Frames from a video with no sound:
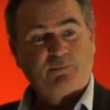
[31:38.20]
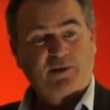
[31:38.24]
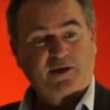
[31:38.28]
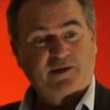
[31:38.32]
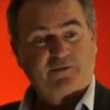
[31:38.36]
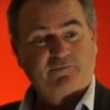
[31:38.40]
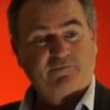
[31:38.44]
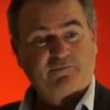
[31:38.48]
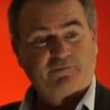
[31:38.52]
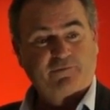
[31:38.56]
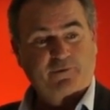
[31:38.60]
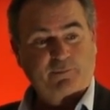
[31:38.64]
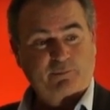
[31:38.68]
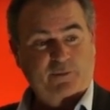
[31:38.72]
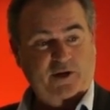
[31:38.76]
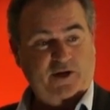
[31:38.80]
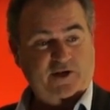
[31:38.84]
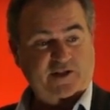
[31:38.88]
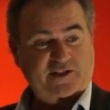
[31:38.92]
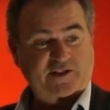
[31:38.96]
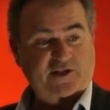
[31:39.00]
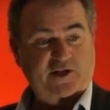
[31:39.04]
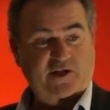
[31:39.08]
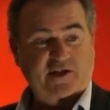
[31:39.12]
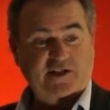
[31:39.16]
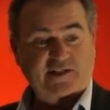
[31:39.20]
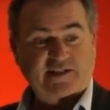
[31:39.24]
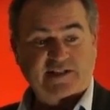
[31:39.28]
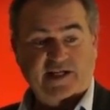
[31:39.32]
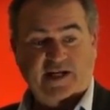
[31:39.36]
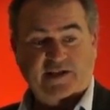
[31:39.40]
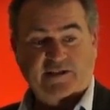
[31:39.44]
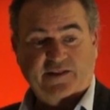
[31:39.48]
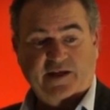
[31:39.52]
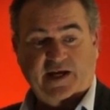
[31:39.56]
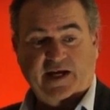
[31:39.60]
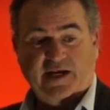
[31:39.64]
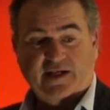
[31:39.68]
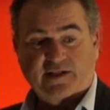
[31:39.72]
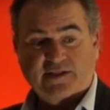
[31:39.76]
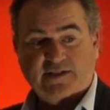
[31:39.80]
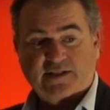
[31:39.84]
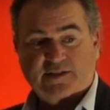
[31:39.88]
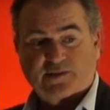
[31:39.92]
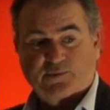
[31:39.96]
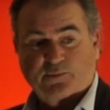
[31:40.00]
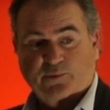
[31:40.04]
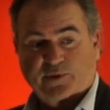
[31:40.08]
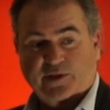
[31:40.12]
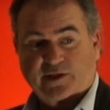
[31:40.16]
But from my side, 10th
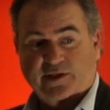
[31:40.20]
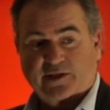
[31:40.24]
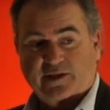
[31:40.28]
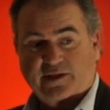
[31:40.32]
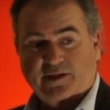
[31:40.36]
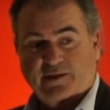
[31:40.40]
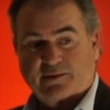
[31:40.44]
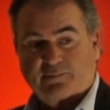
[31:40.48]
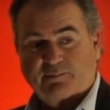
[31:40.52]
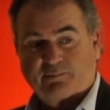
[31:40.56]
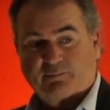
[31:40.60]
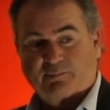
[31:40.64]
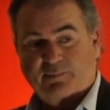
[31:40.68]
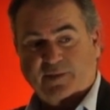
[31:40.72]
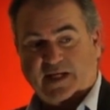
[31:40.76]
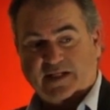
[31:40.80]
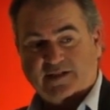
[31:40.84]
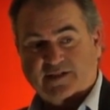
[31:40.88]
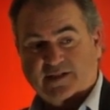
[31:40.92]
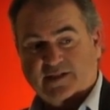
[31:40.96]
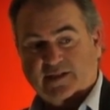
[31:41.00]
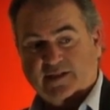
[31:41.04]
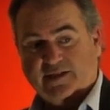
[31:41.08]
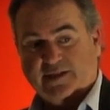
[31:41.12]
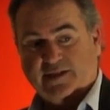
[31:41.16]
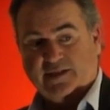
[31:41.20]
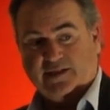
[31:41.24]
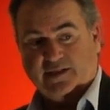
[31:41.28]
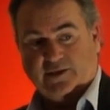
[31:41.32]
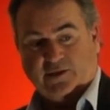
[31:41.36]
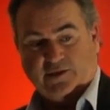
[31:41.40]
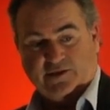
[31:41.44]
House, we basically,